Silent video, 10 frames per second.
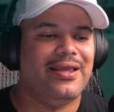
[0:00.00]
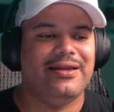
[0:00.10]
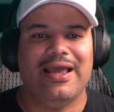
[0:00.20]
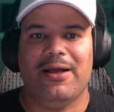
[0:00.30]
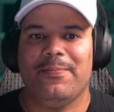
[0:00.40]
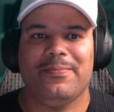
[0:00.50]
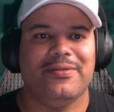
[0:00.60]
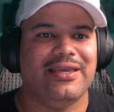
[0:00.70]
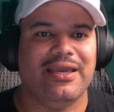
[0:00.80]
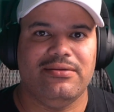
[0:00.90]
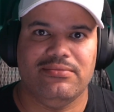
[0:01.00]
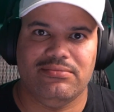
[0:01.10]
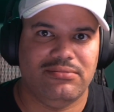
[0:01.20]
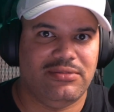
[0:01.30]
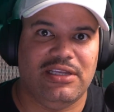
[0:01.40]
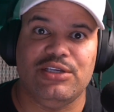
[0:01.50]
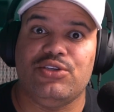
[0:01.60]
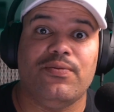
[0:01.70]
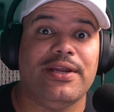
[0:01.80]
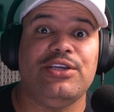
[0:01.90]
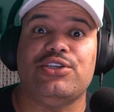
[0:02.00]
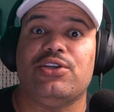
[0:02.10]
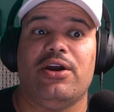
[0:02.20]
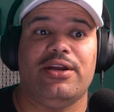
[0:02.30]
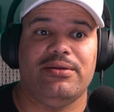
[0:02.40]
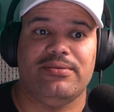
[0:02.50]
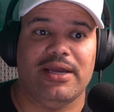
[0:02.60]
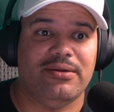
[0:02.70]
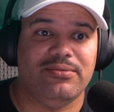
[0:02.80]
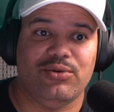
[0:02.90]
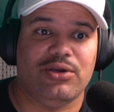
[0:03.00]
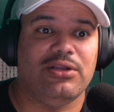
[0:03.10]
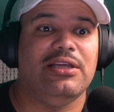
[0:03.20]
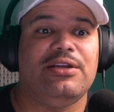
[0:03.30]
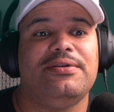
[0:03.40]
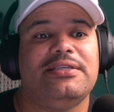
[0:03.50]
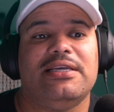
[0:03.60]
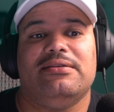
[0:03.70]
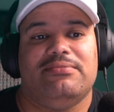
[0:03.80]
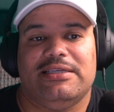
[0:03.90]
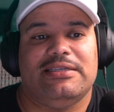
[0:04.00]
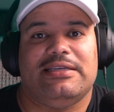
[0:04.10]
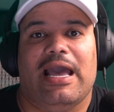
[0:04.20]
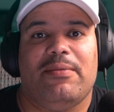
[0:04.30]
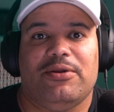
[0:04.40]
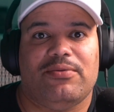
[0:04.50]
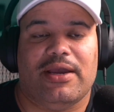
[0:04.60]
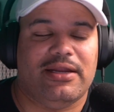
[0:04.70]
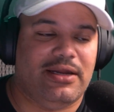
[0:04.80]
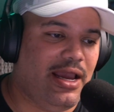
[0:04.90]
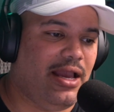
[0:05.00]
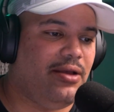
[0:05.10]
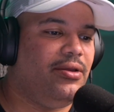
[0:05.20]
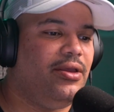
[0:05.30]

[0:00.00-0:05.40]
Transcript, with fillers: Now, again, this already started, right? We could literally say this is happening right now,